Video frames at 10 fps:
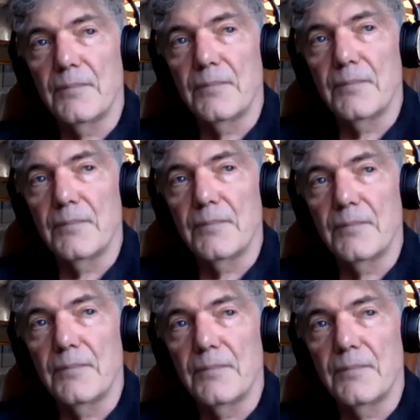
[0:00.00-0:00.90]

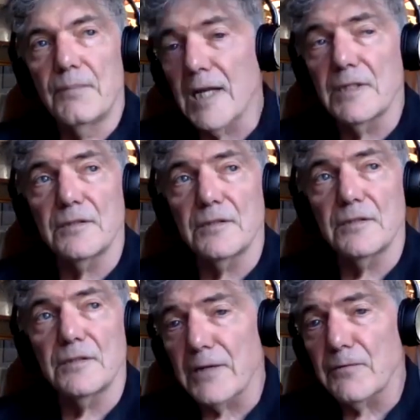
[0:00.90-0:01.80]
dilemmas, intellectually,
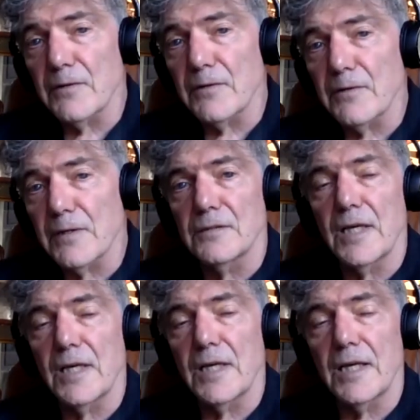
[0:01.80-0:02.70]
psychiatrically
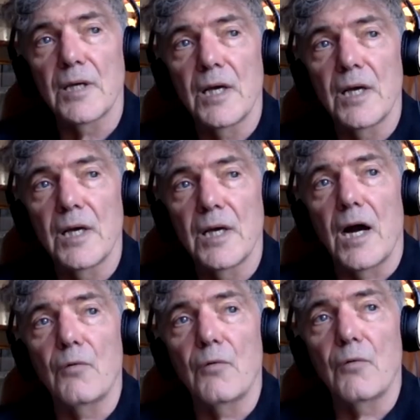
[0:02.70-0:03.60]
disabled.
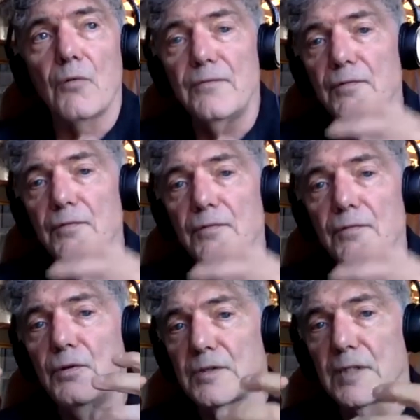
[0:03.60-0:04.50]
We've
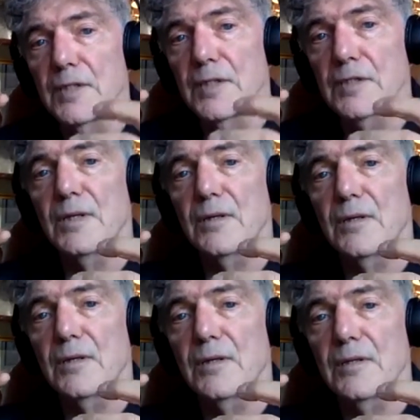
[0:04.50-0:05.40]
used this
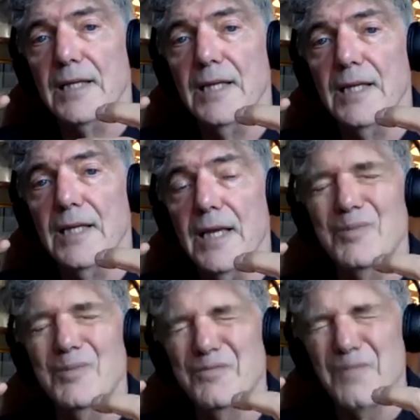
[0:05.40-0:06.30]
particular technique
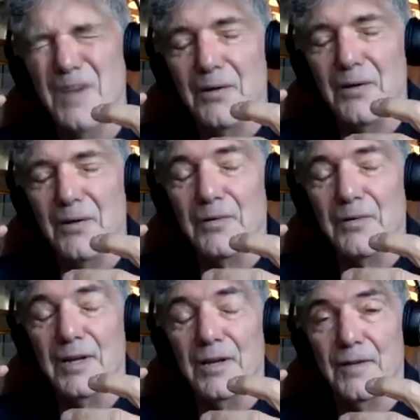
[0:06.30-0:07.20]
and it's been very
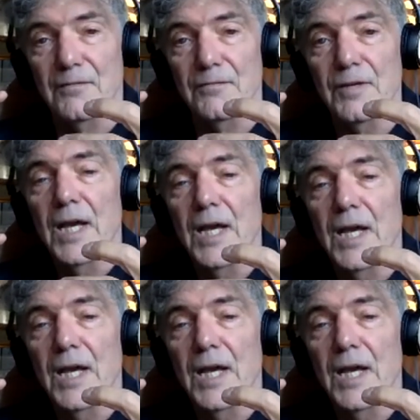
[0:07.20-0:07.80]
effective.